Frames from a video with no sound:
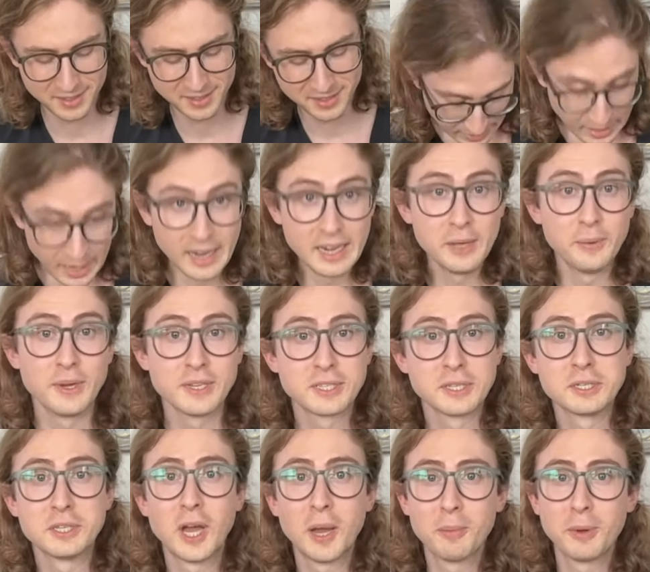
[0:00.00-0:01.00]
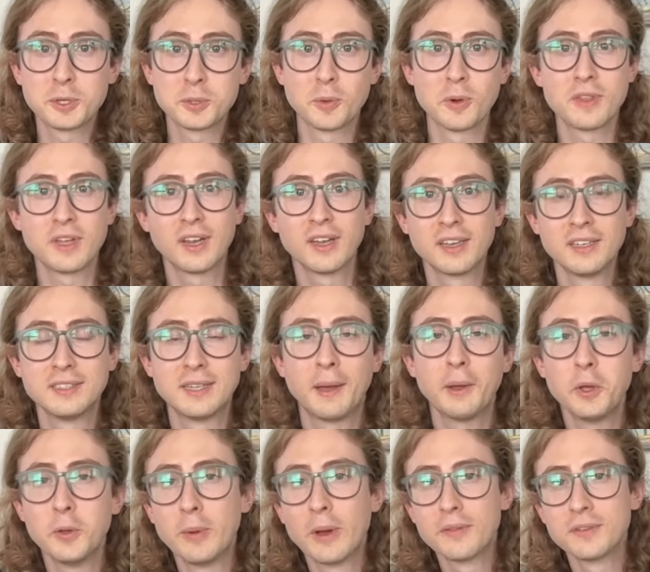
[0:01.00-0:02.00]
Anyways, there's not much more that I can tell
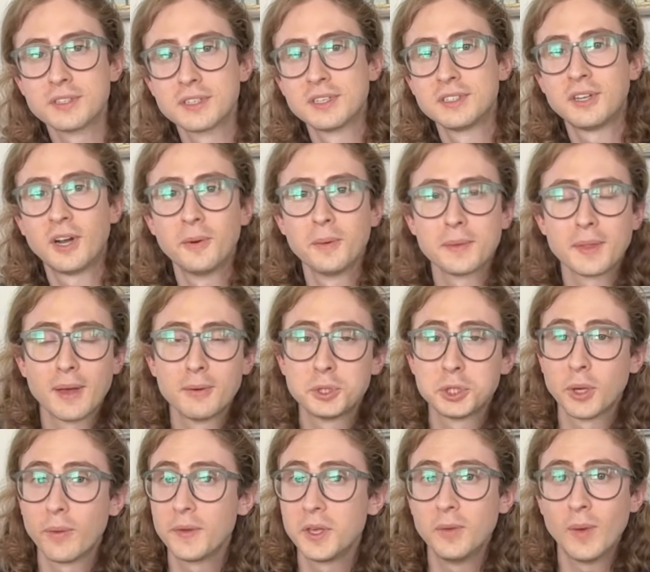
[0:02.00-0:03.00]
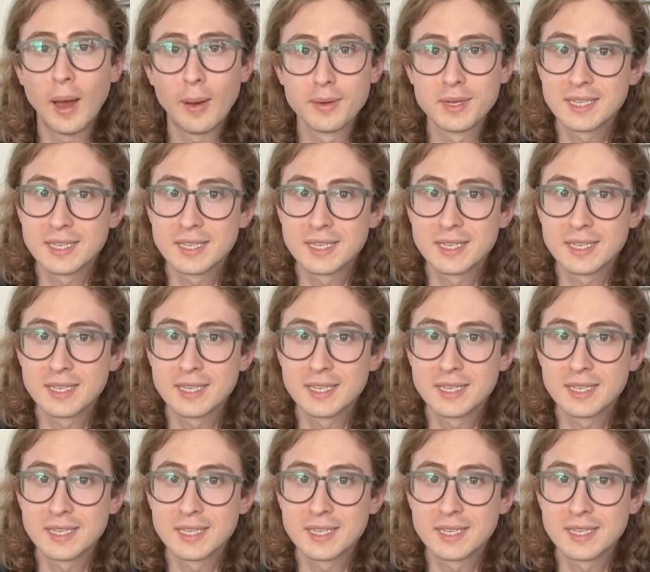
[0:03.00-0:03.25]
you about this guitar without showing you how